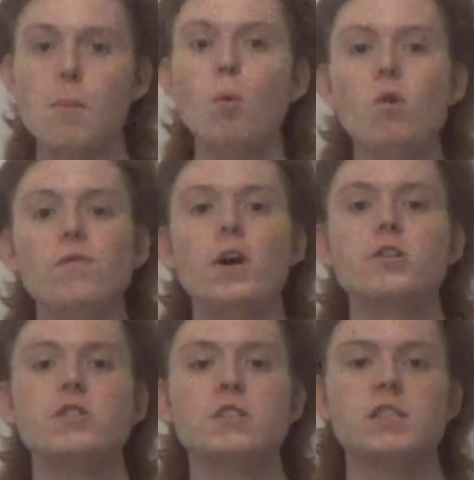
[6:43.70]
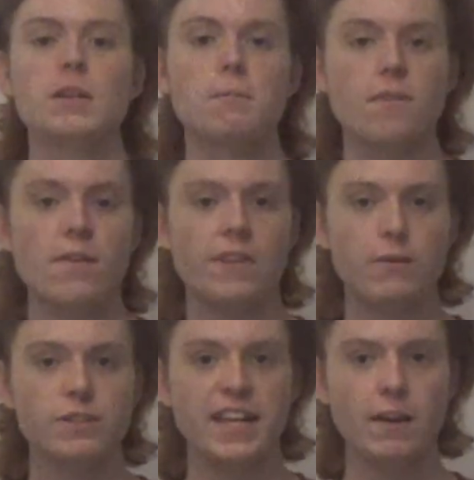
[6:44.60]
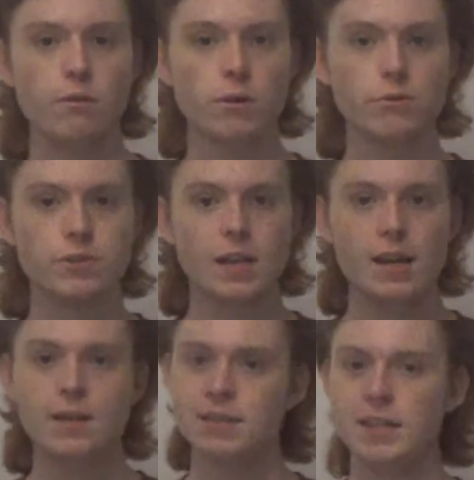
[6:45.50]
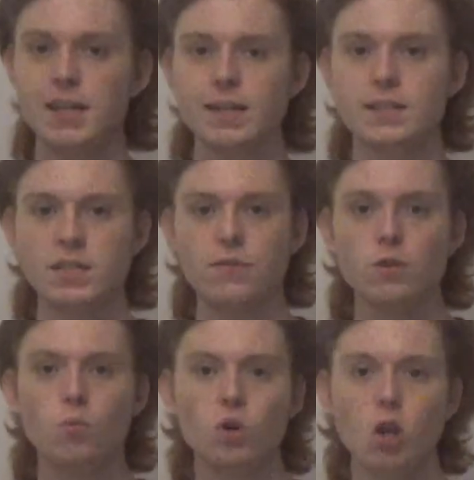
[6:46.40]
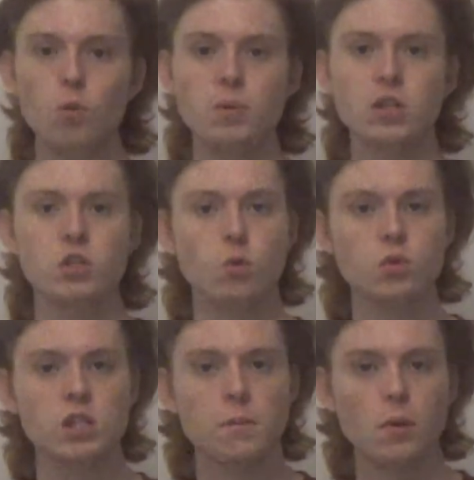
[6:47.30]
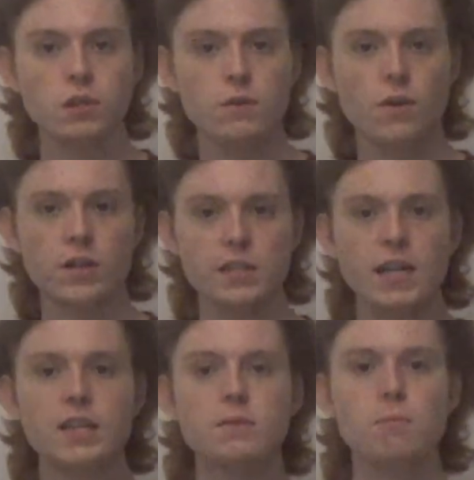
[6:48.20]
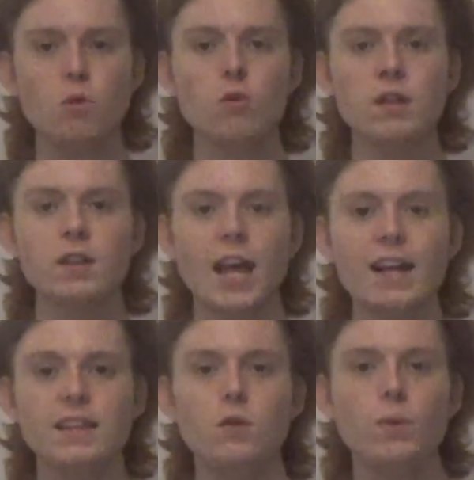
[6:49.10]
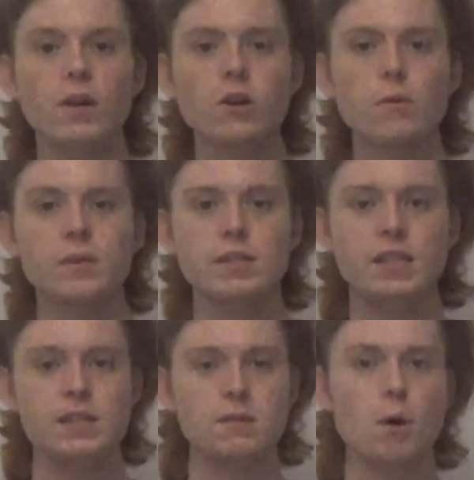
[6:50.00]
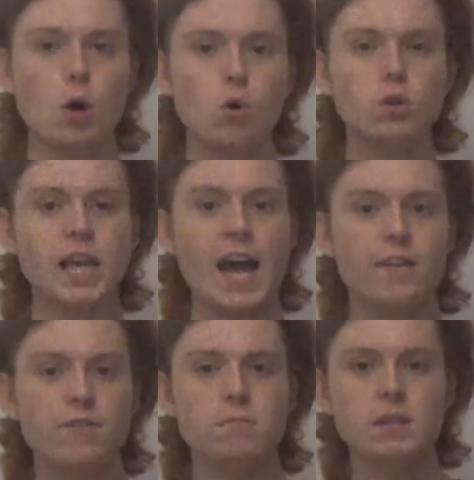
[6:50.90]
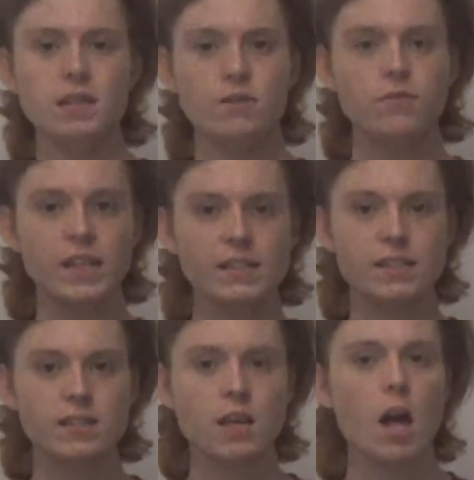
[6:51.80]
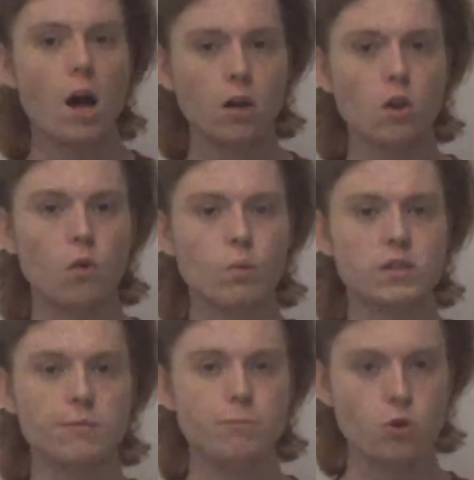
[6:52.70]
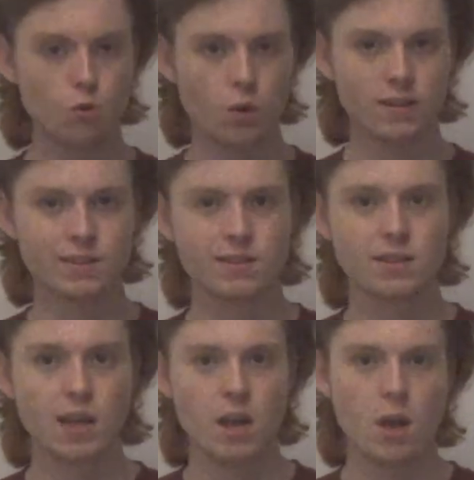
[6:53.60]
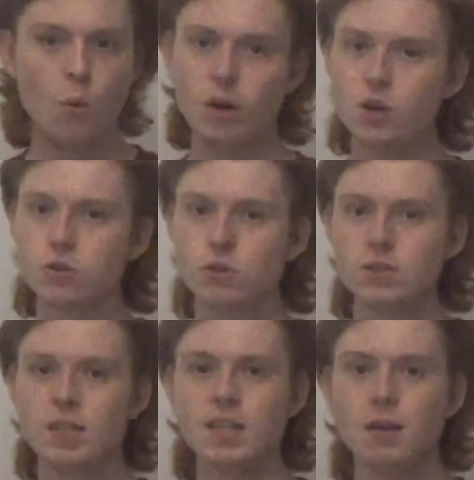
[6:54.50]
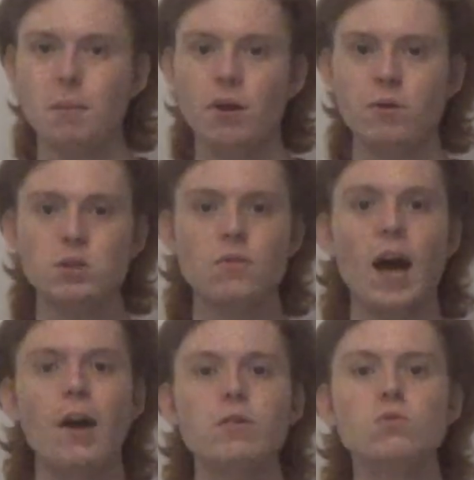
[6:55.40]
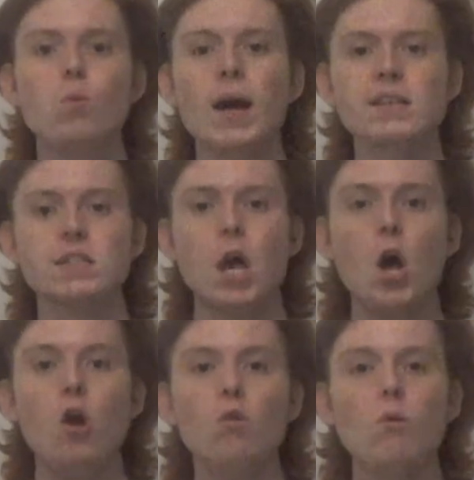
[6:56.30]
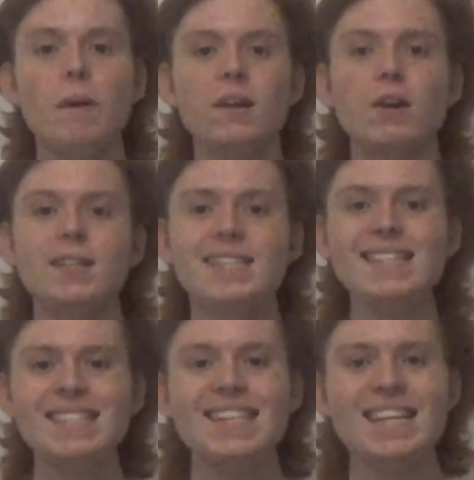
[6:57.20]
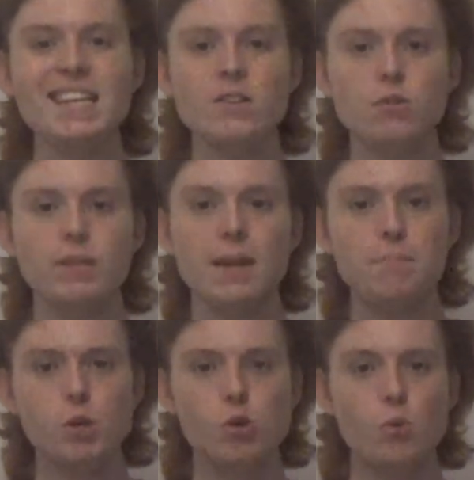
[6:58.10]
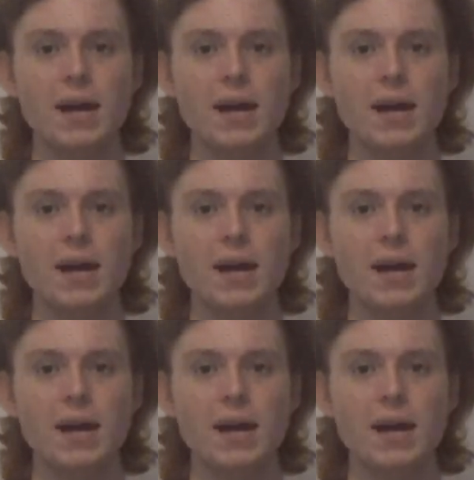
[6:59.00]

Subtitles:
more versions of some of our favourite heroes. Seeing as this film will open the door to the multiverse, it is more than likely we are going to see some old and familiar faces along with some new ones. We could also see the appearance of Iris West, who will make her DCEU debut